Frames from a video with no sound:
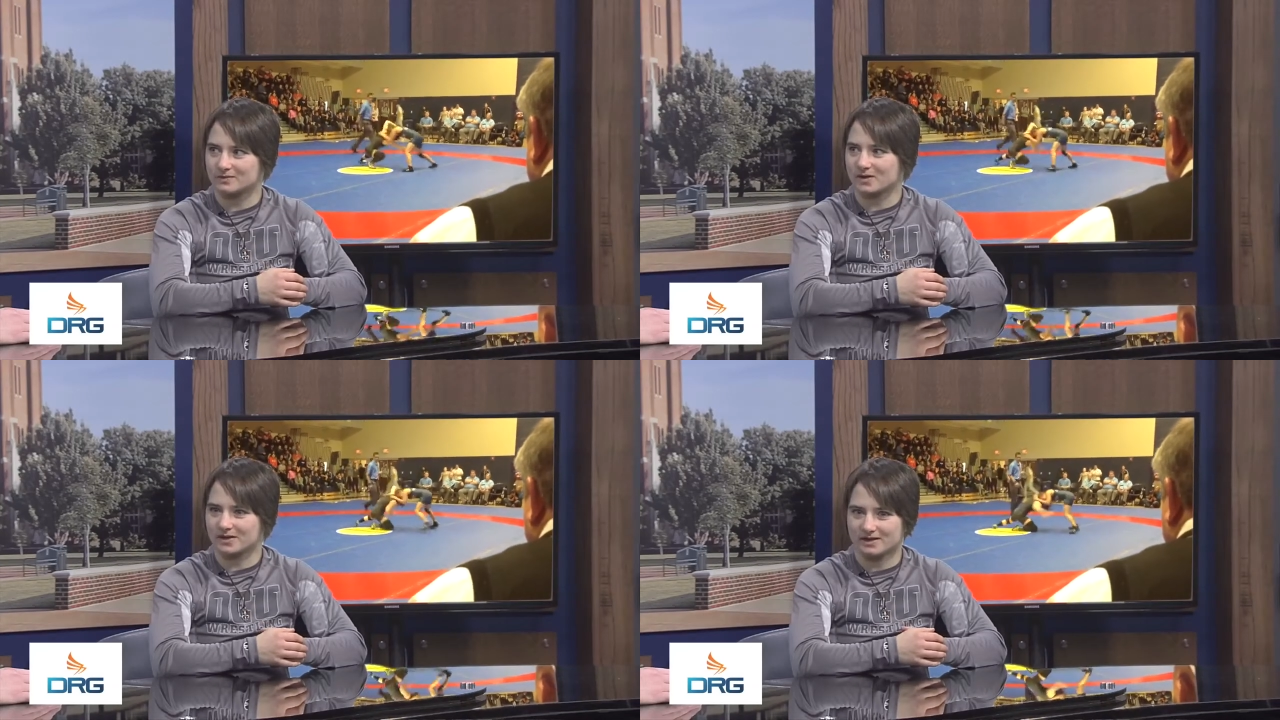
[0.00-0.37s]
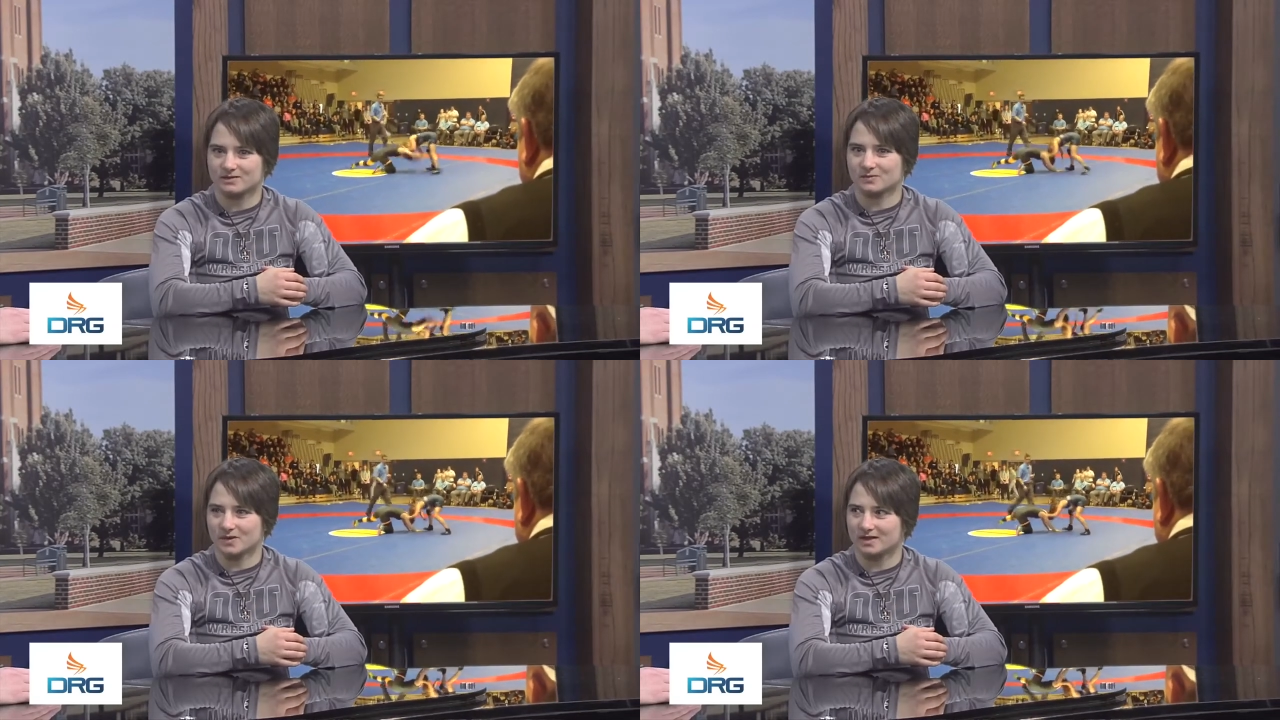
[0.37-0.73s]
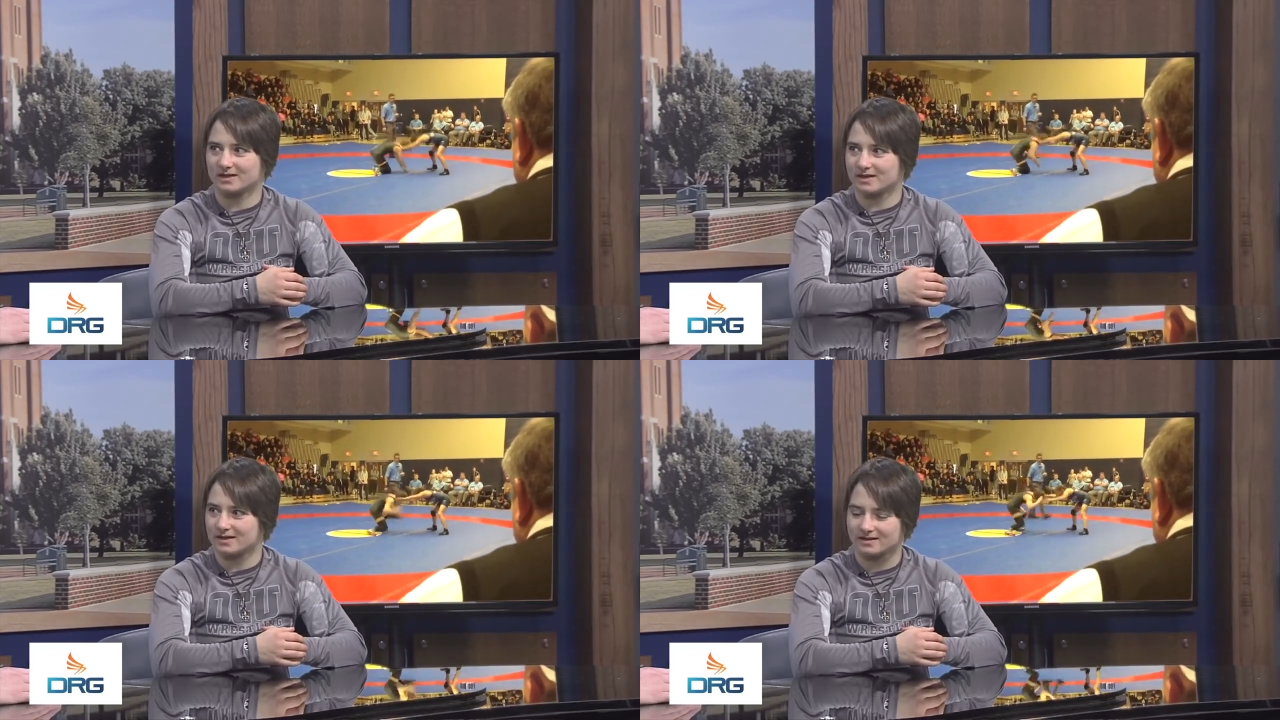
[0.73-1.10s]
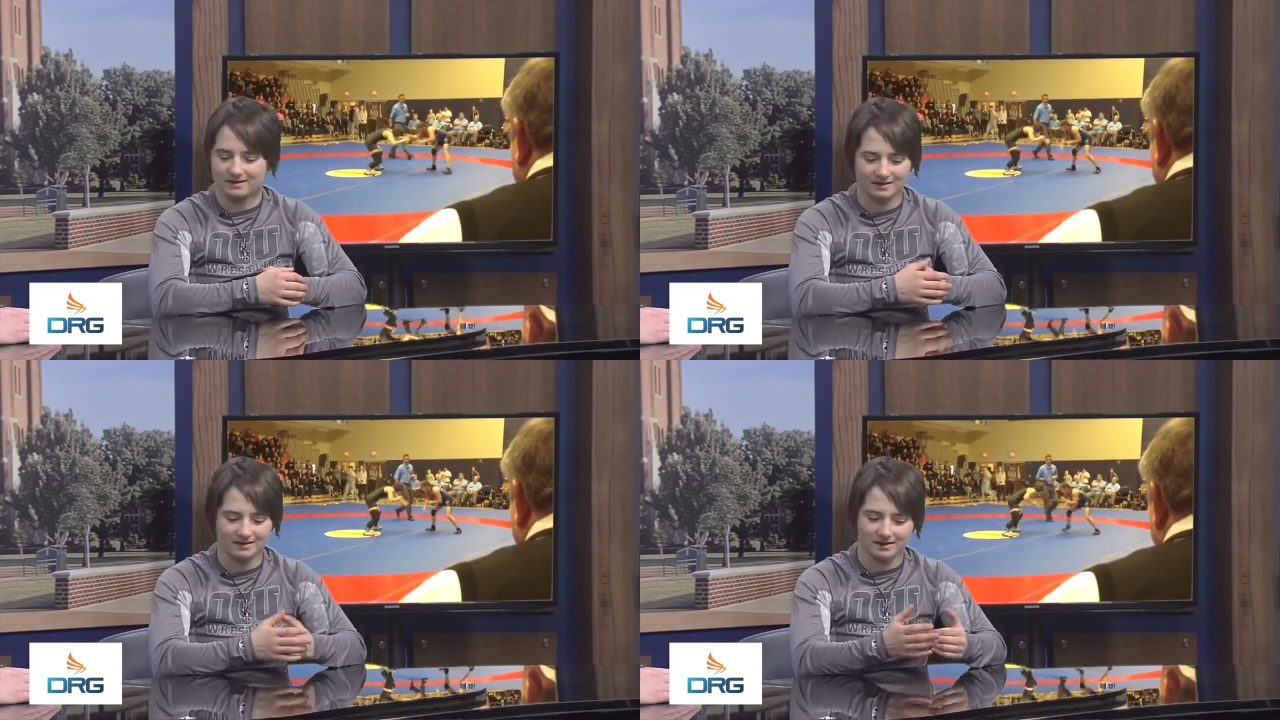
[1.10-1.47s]
You better get your butt in gear,
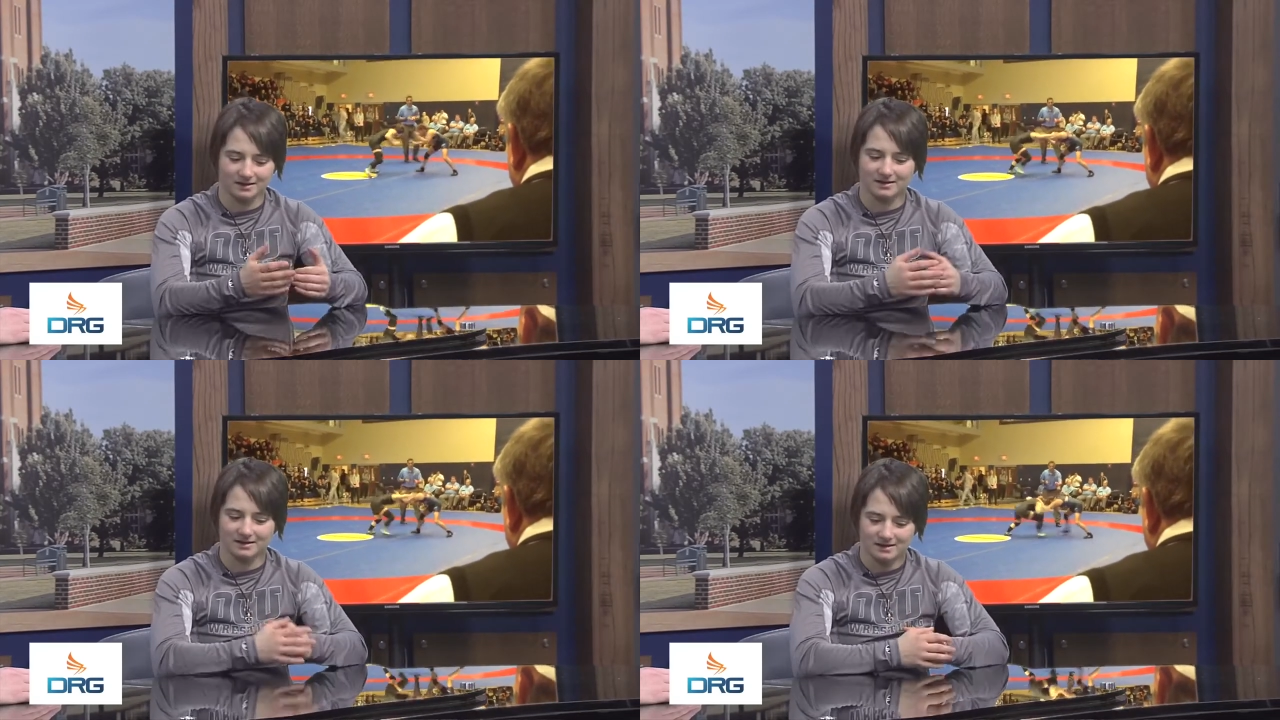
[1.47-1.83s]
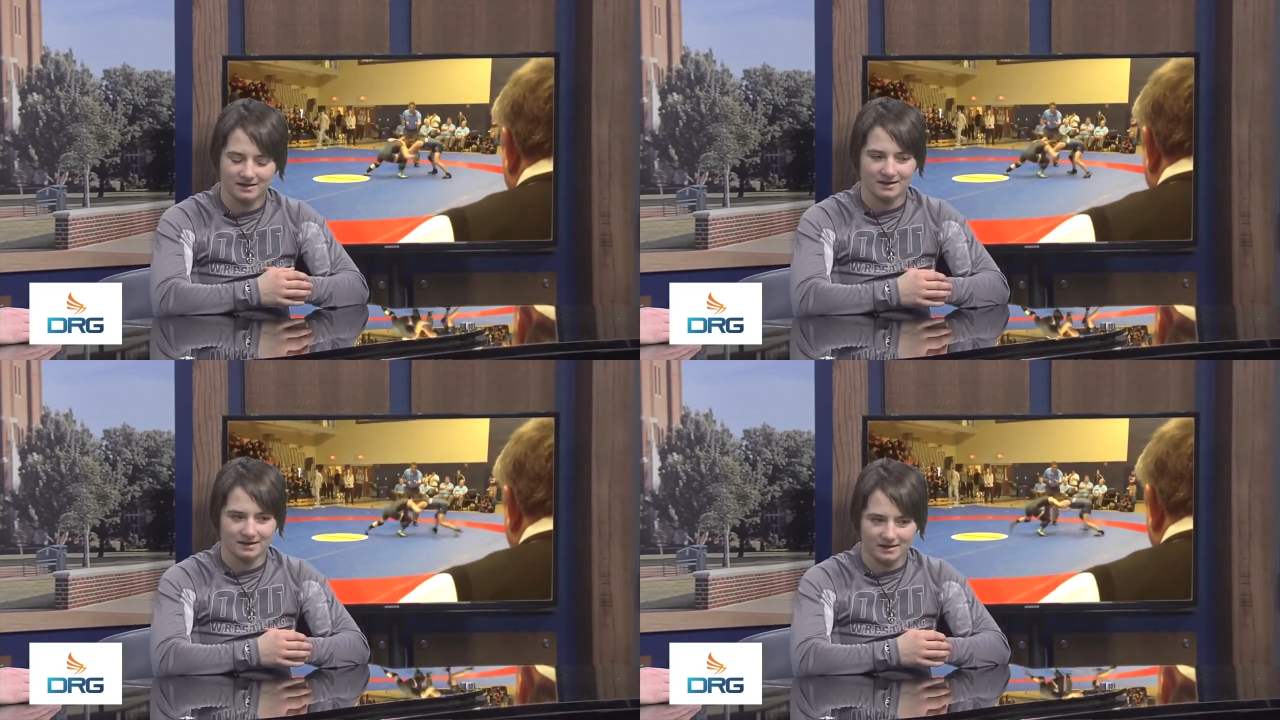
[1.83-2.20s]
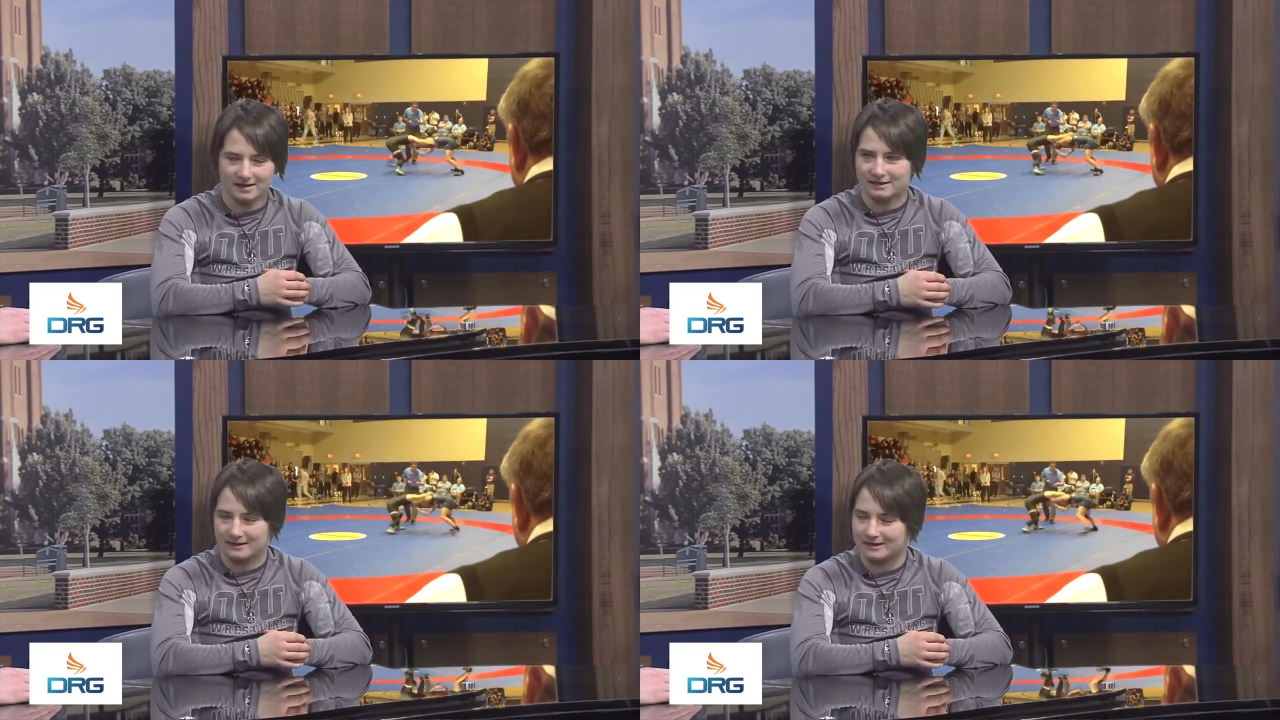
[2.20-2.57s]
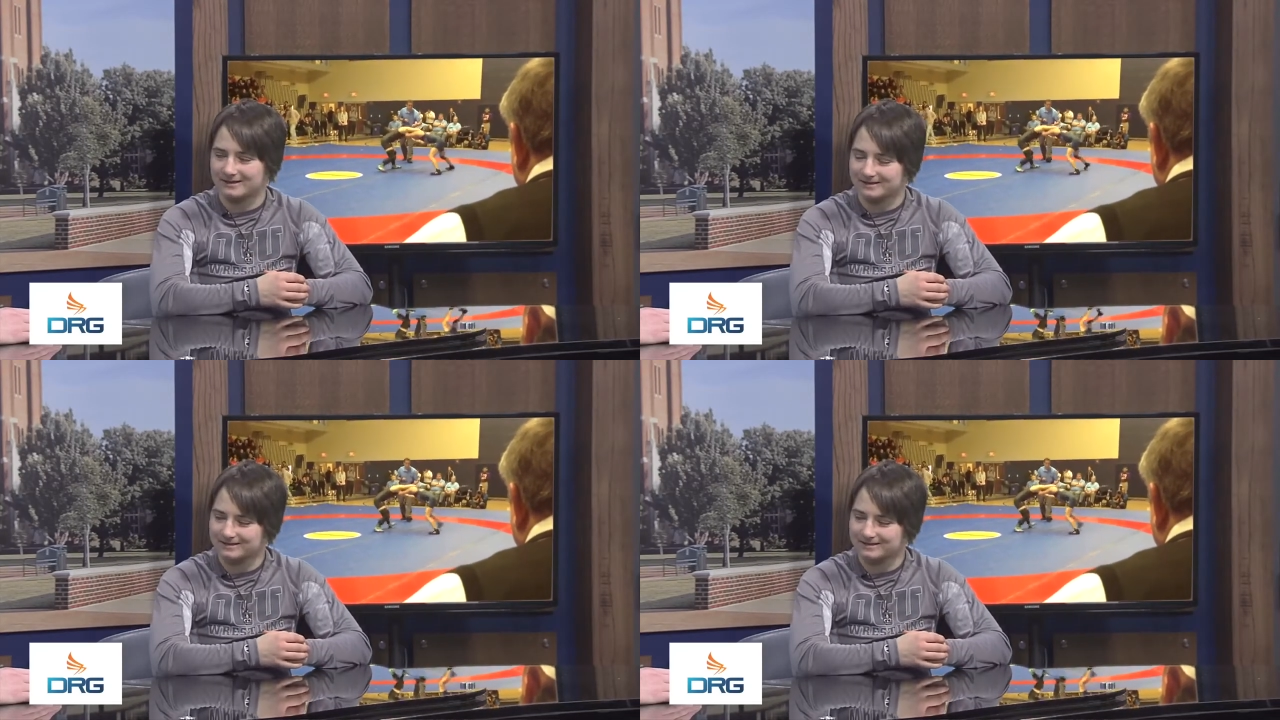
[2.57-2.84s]
and I think I did.